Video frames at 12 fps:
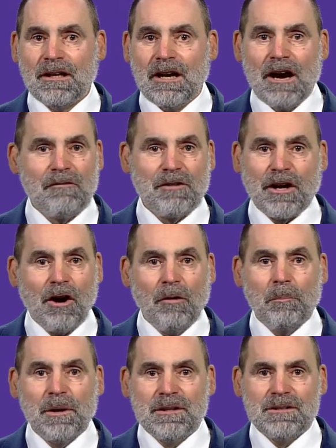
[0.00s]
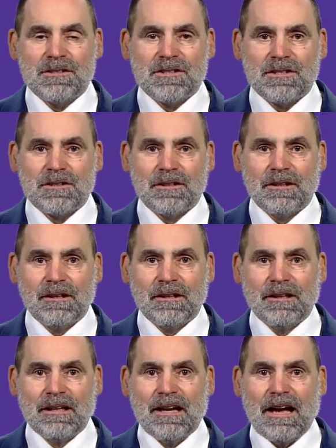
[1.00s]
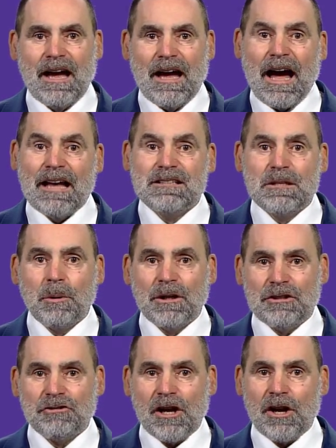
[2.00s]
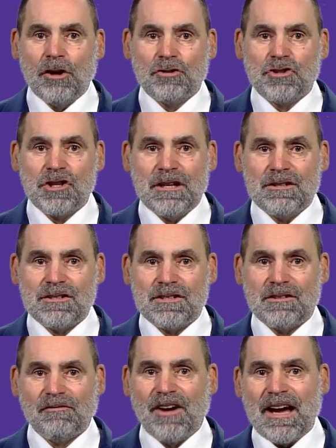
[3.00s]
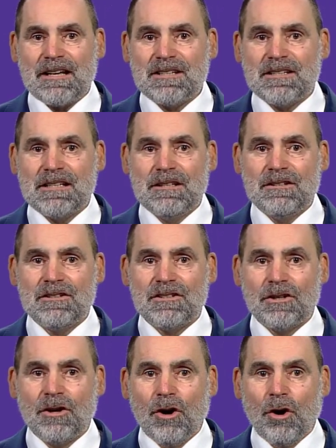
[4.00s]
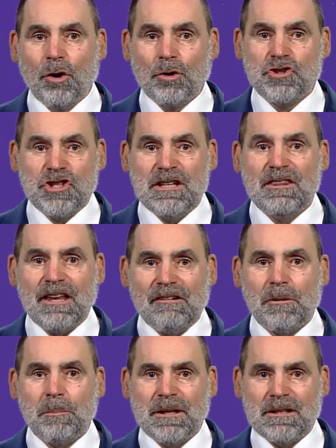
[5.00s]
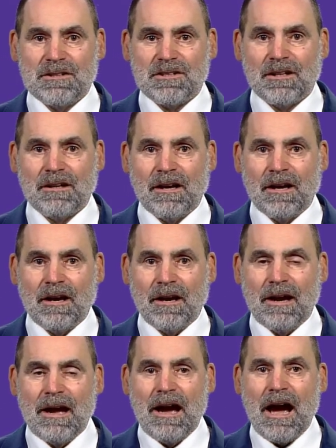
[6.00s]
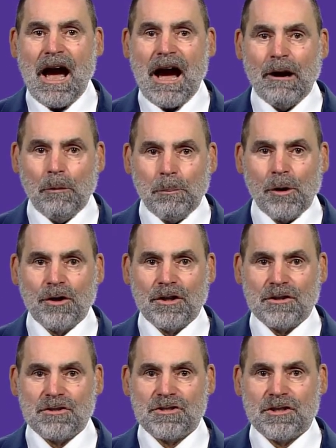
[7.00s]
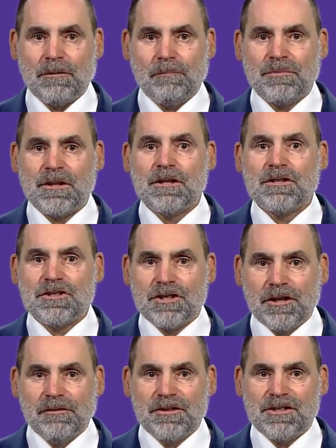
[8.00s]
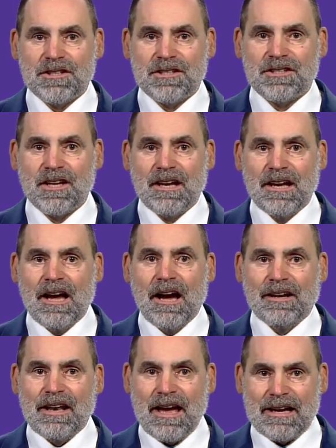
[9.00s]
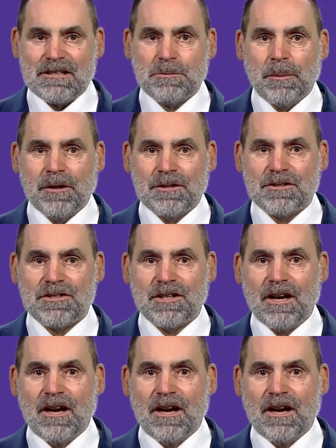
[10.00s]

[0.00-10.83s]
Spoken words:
and recombinants, antibody-drug conjugates, vaccines, or gene therapies, our products, services, and experts